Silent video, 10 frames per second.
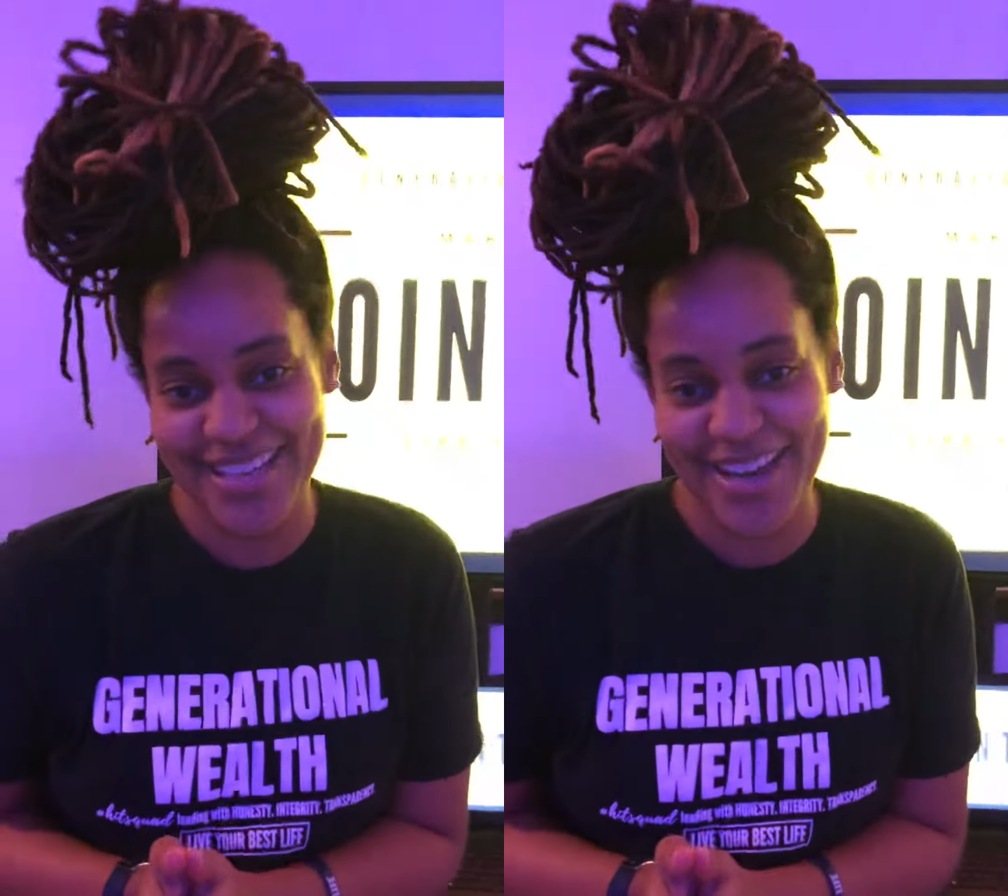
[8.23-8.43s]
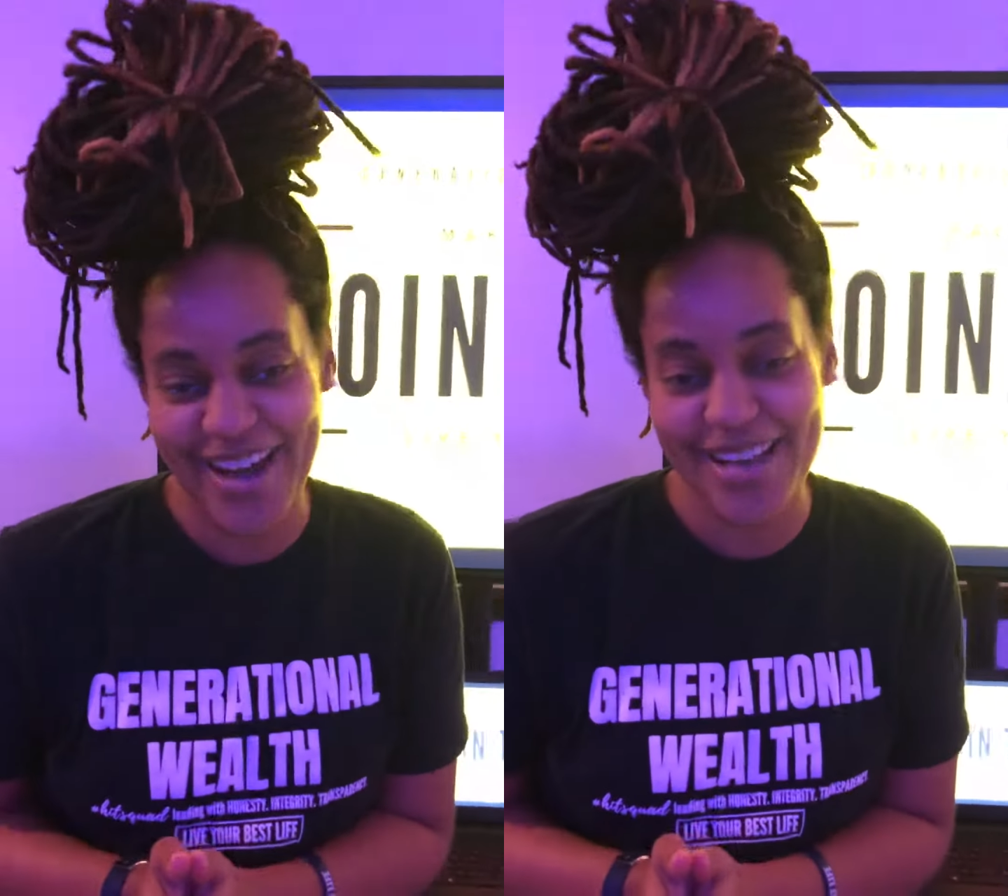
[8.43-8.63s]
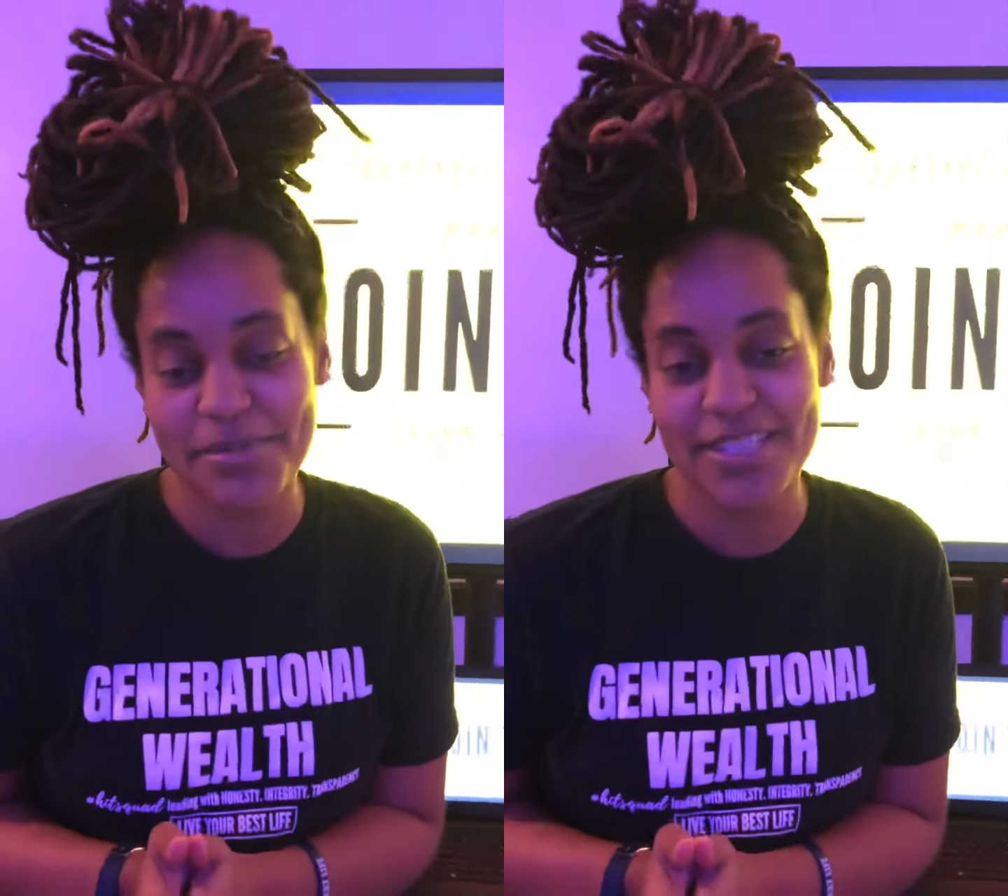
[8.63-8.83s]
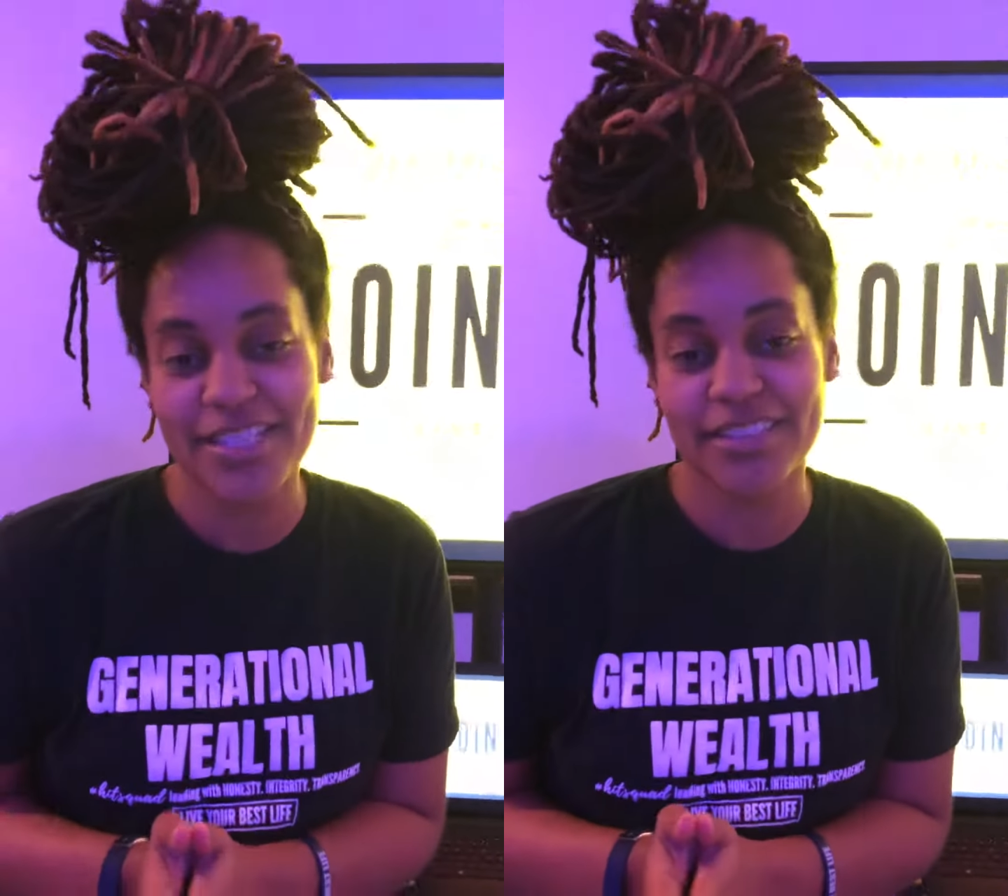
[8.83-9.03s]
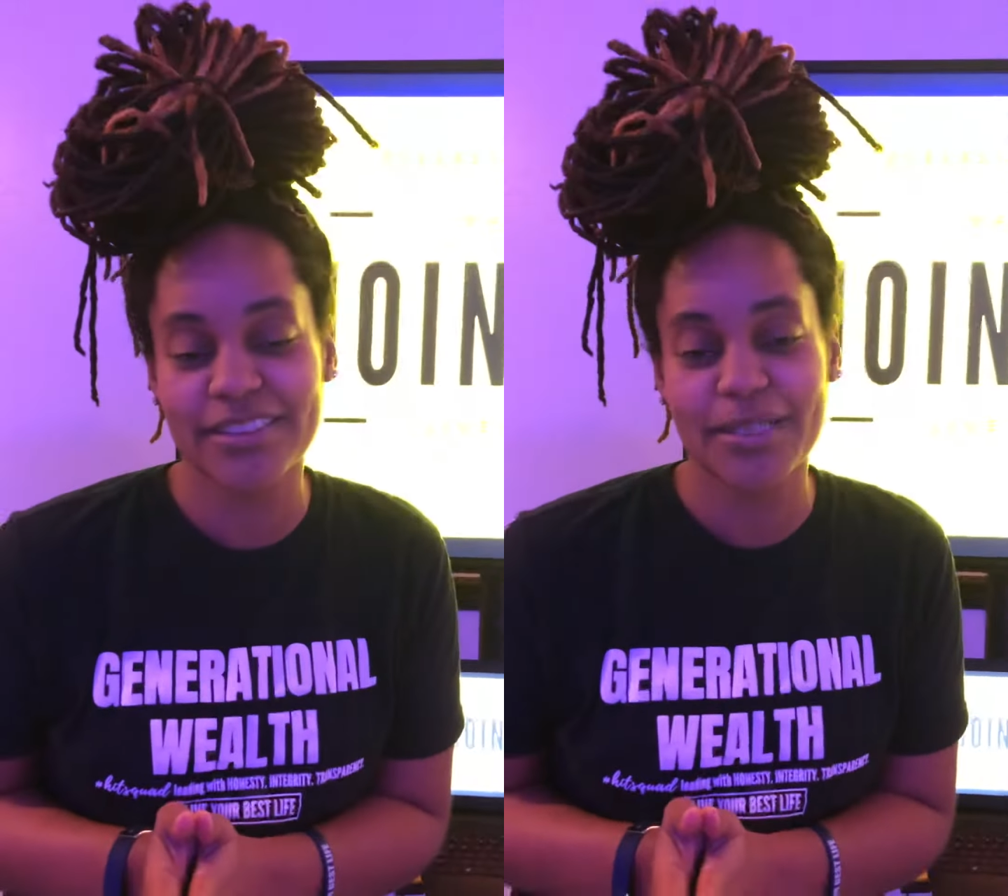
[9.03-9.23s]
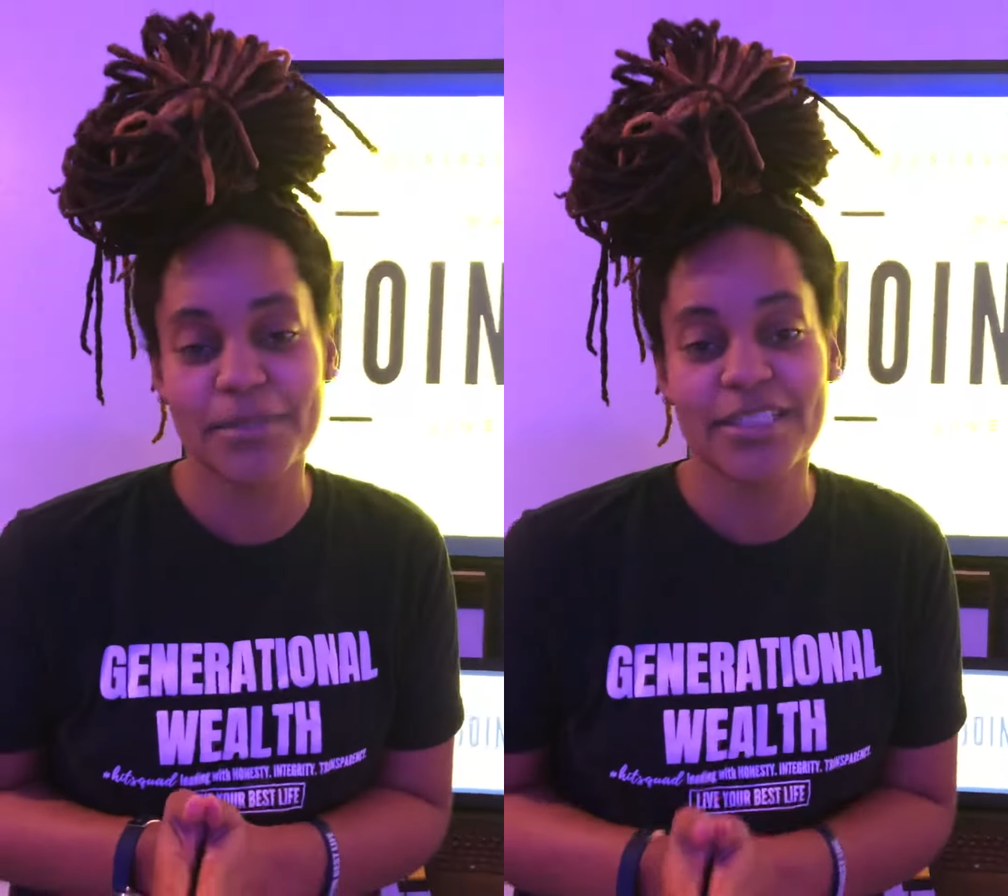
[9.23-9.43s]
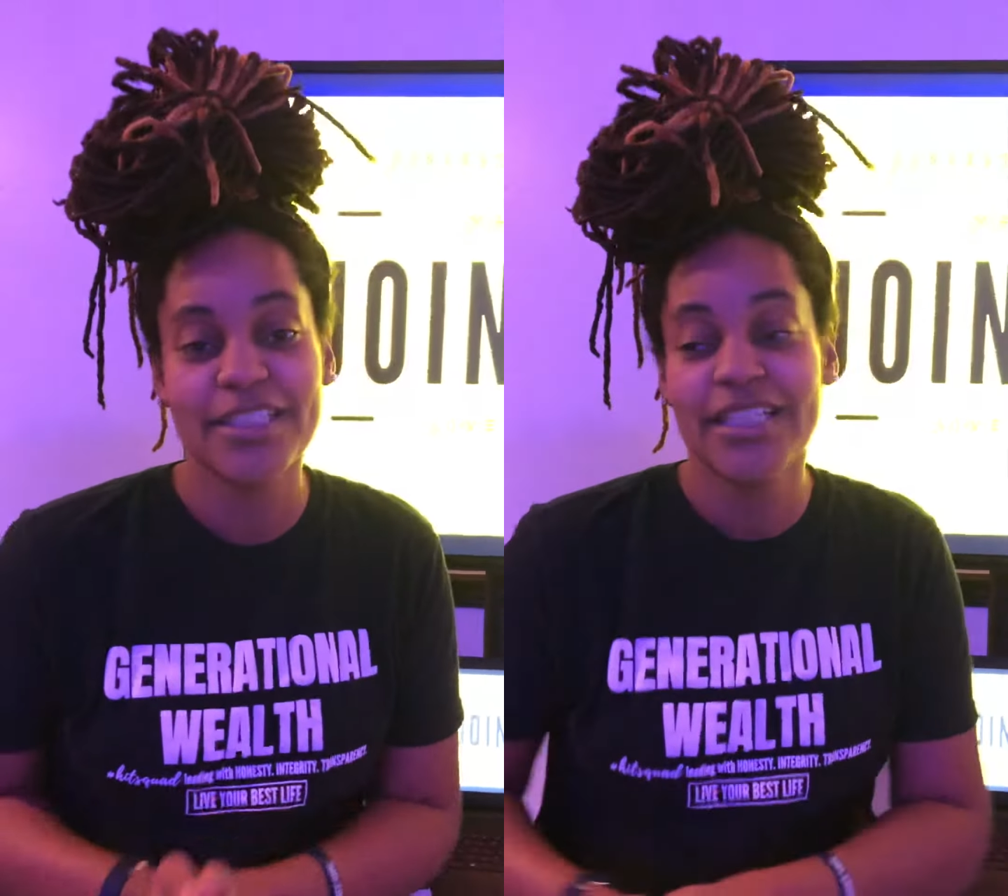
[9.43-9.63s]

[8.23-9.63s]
All right, let me tell y'all something.